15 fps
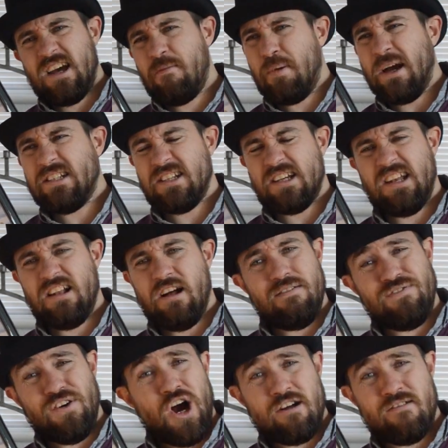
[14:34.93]
Basically like
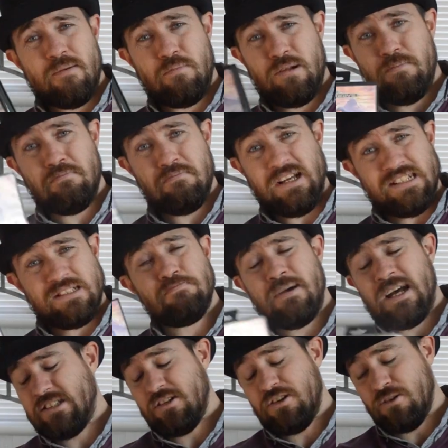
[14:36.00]
Fire Emblem. It's
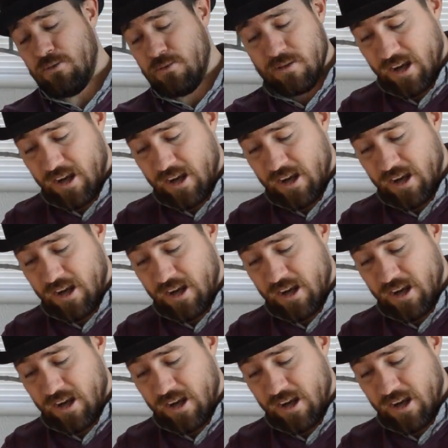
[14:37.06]
magical.